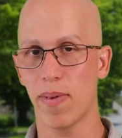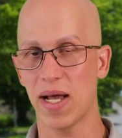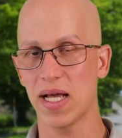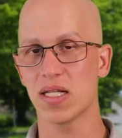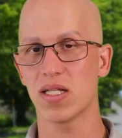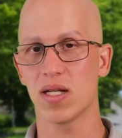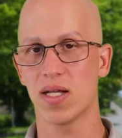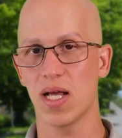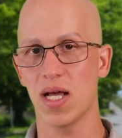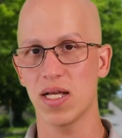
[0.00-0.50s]
to
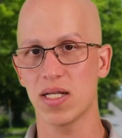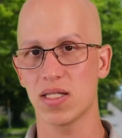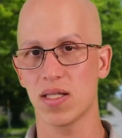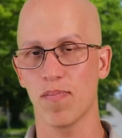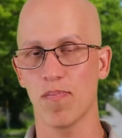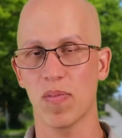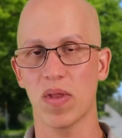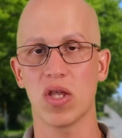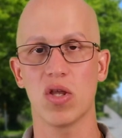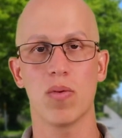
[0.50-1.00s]
pass the
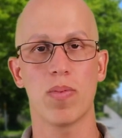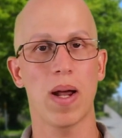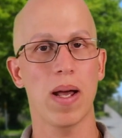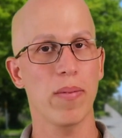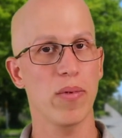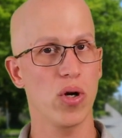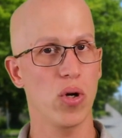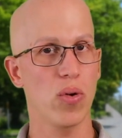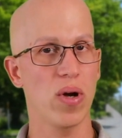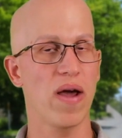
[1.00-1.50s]
test, and you
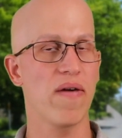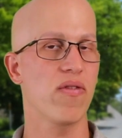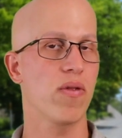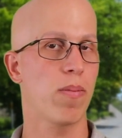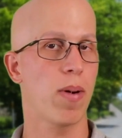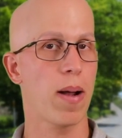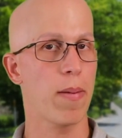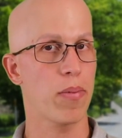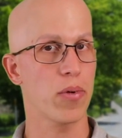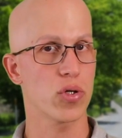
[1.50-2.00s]
probably don't
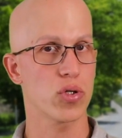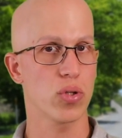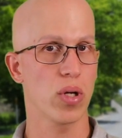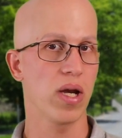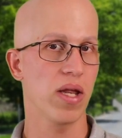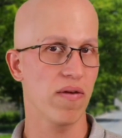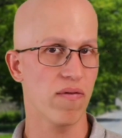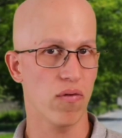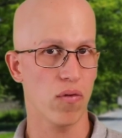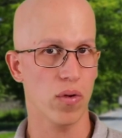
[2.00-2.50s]
have the proper
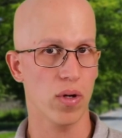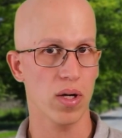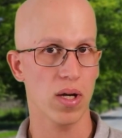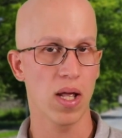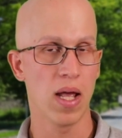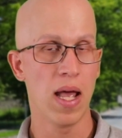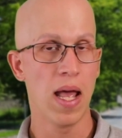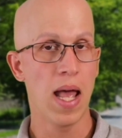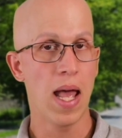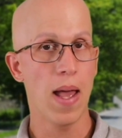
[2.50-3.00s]
training for
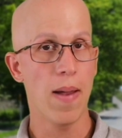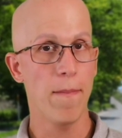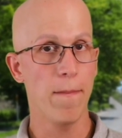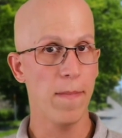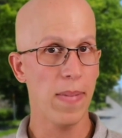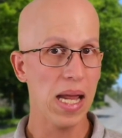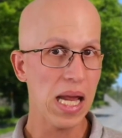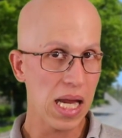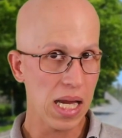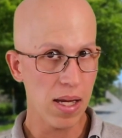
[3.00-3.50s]
it,
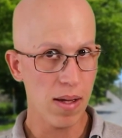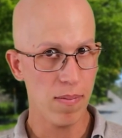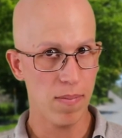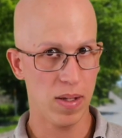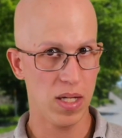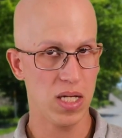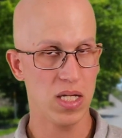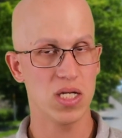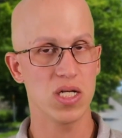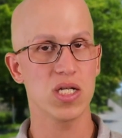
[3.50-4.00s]

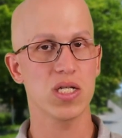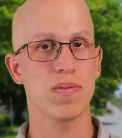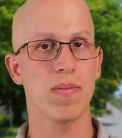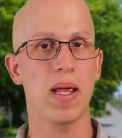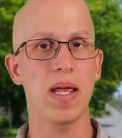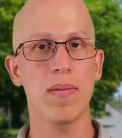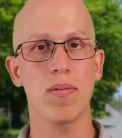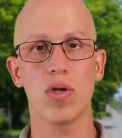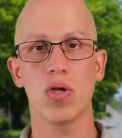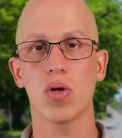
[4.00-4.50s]
maybe,
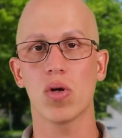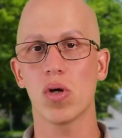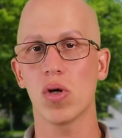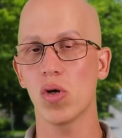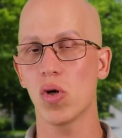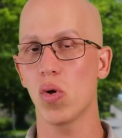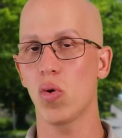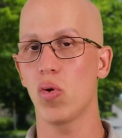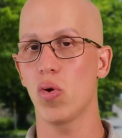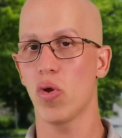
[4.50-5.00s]
just maybe, you
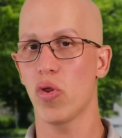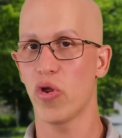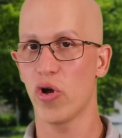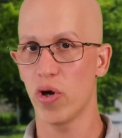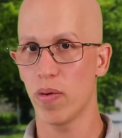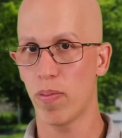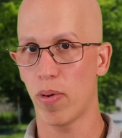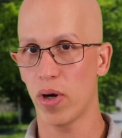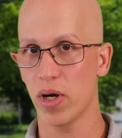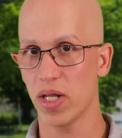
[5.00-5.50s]
can go to a
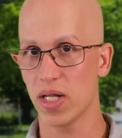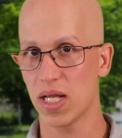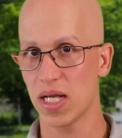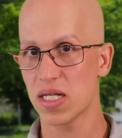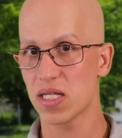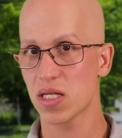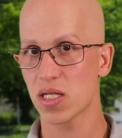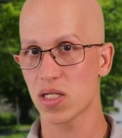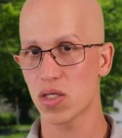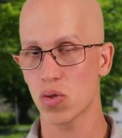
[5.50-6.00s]
third-party
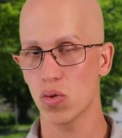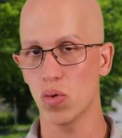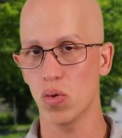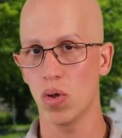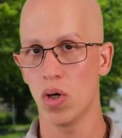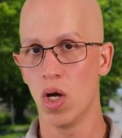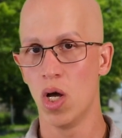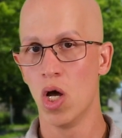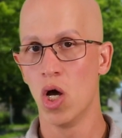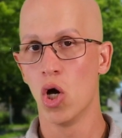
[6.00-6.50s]
testing
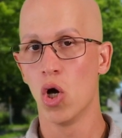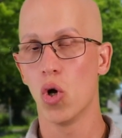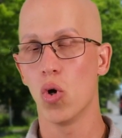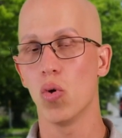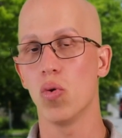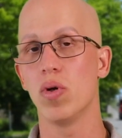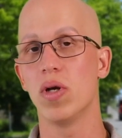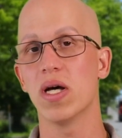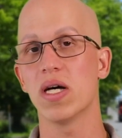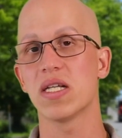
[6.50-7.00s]
school
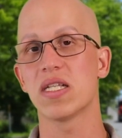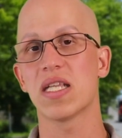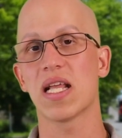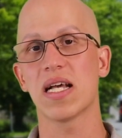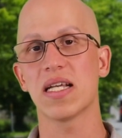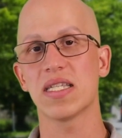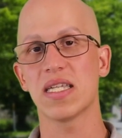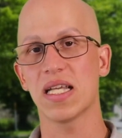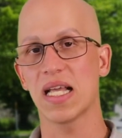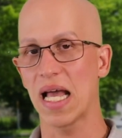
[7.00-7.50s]
who does
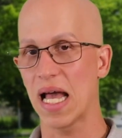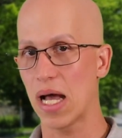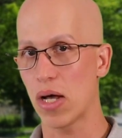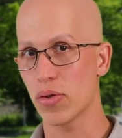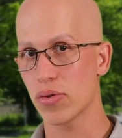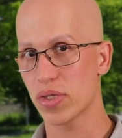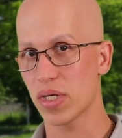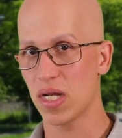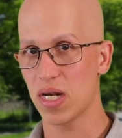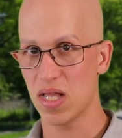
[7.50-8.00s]
testing
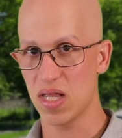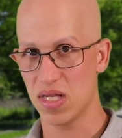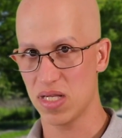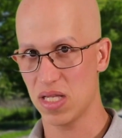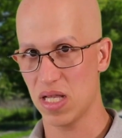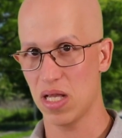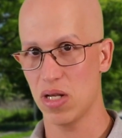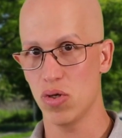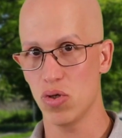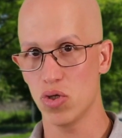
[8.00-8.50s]
outside of the
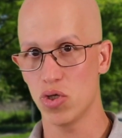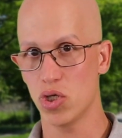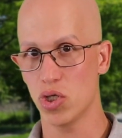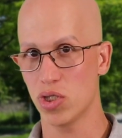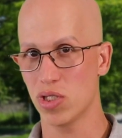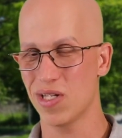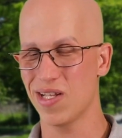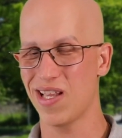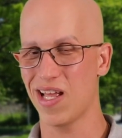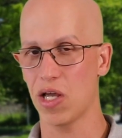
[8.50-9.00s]
state of New
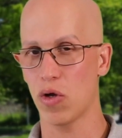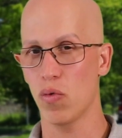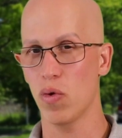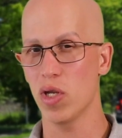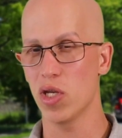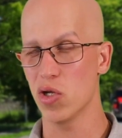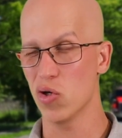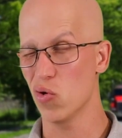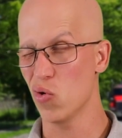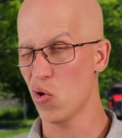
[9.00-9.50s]
Jersey like
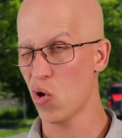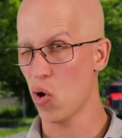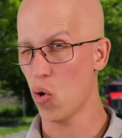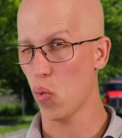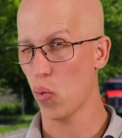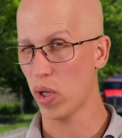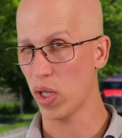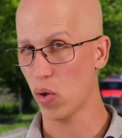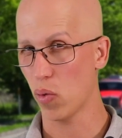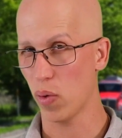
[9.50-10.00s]
we do,
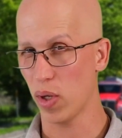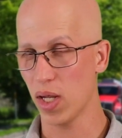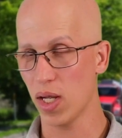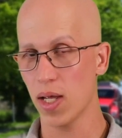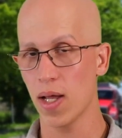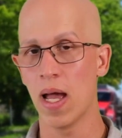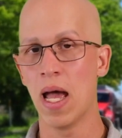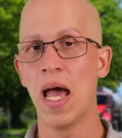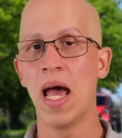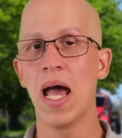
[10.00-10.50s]
wink
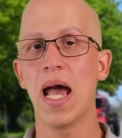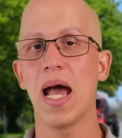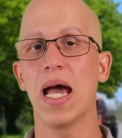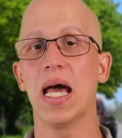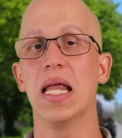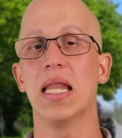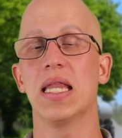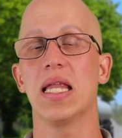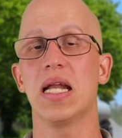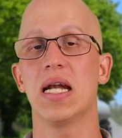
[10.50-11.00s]
wink,
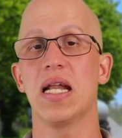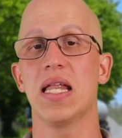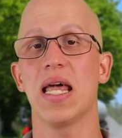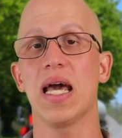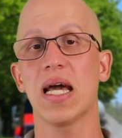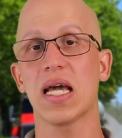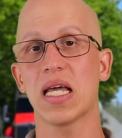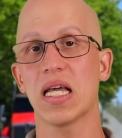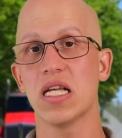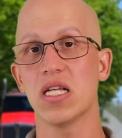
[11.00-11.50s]
and then in
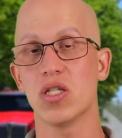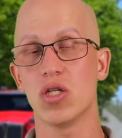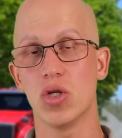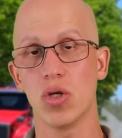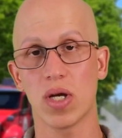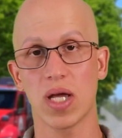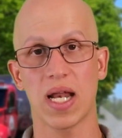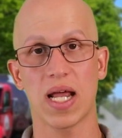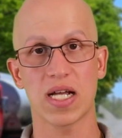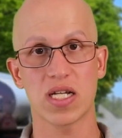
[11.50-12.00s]
that
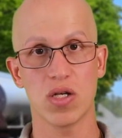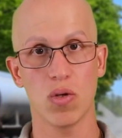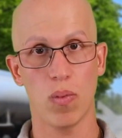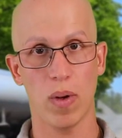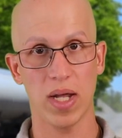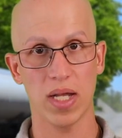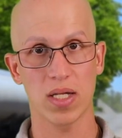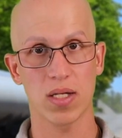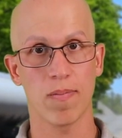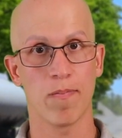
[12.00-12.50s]
case, you can
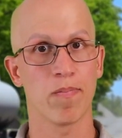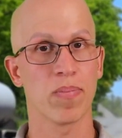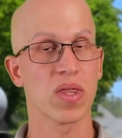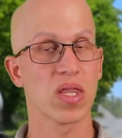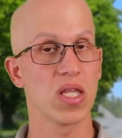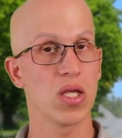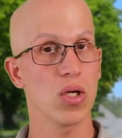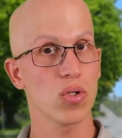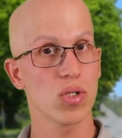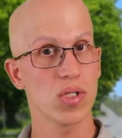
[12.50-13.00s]
actually wait
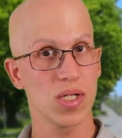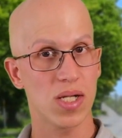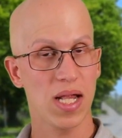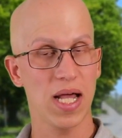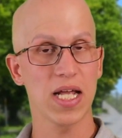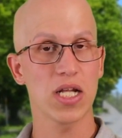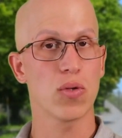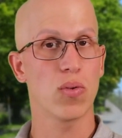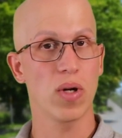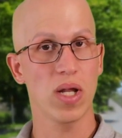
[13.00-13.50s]
until
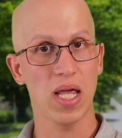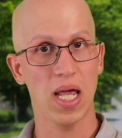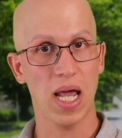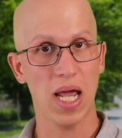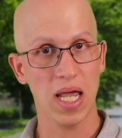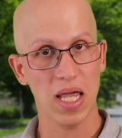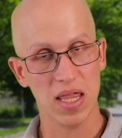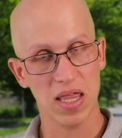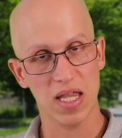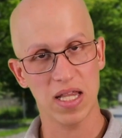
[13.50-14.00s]
July
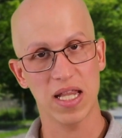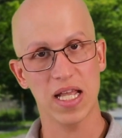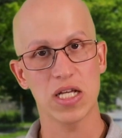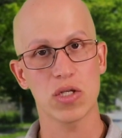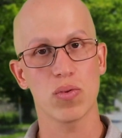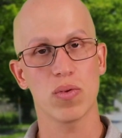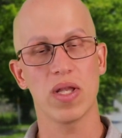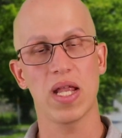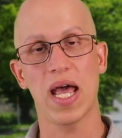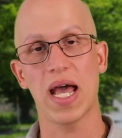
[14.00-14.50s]
28th, and
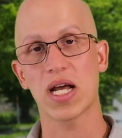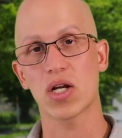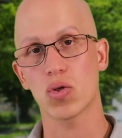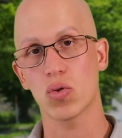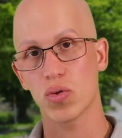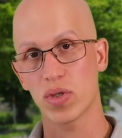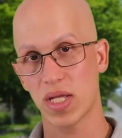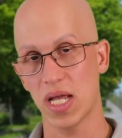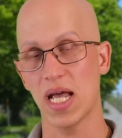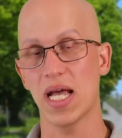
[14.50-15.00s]
that's when the
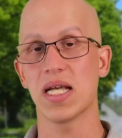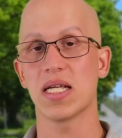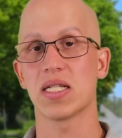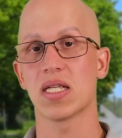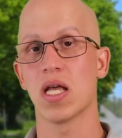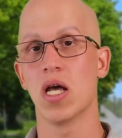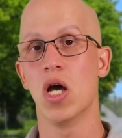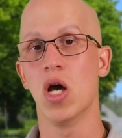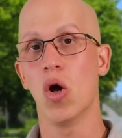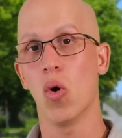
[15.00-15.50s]
actual
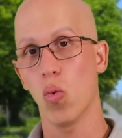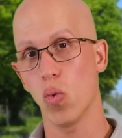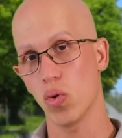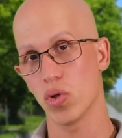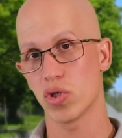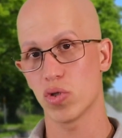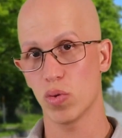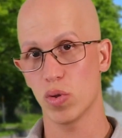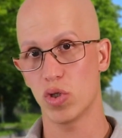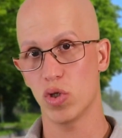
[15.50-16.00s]
test
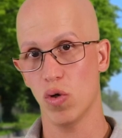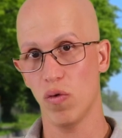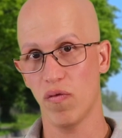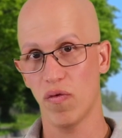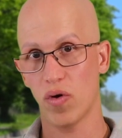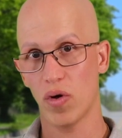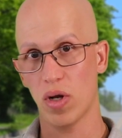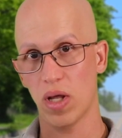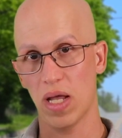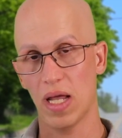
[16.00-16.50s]
will switch
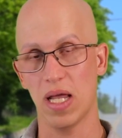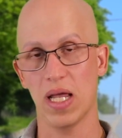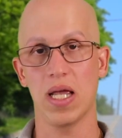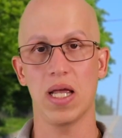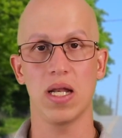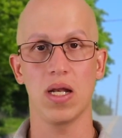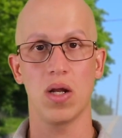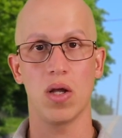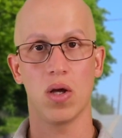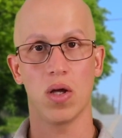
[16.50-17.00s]
over
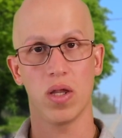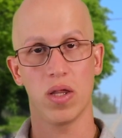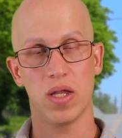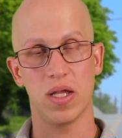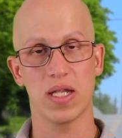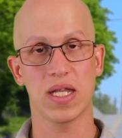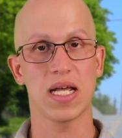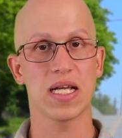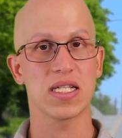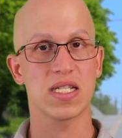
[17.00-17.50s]
in
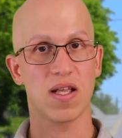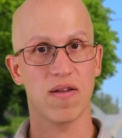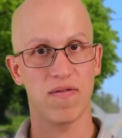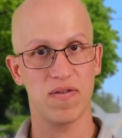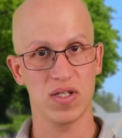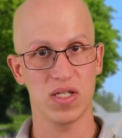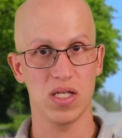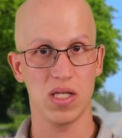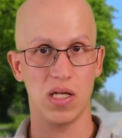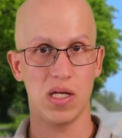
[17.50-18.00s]
the testing
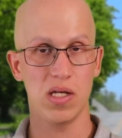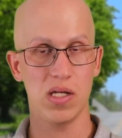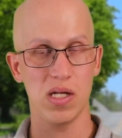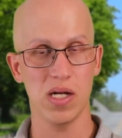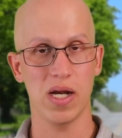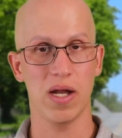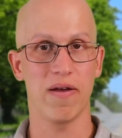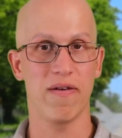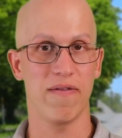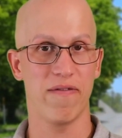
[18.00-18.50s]

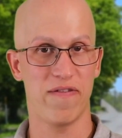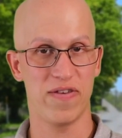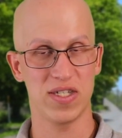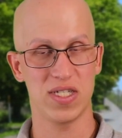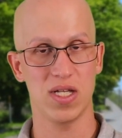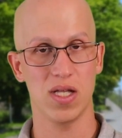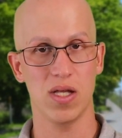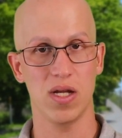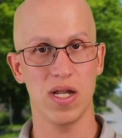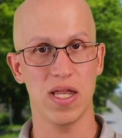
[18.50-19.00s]
facility
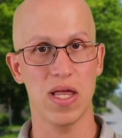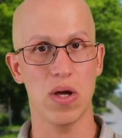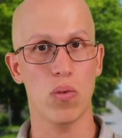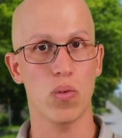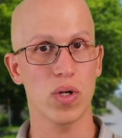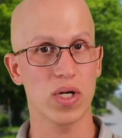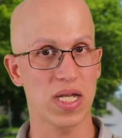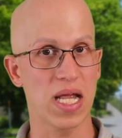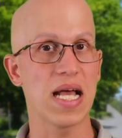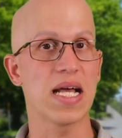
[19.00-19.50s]
facility
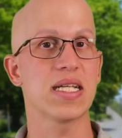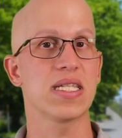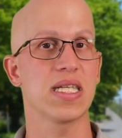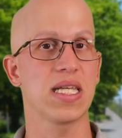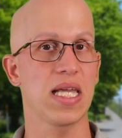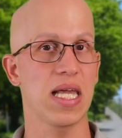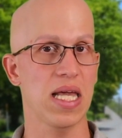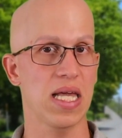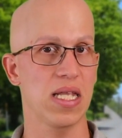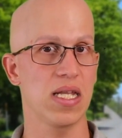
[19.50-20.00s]
that we're
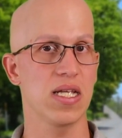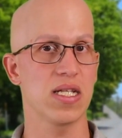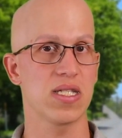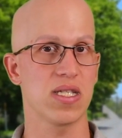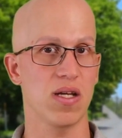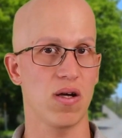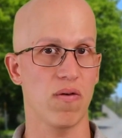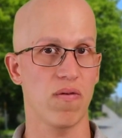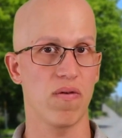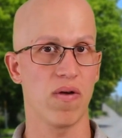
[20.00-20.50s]
testing in
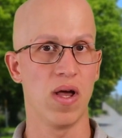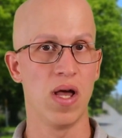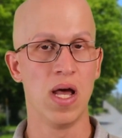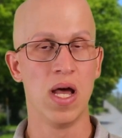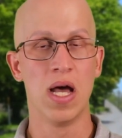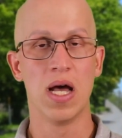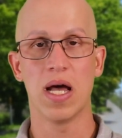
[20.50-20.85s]
itself.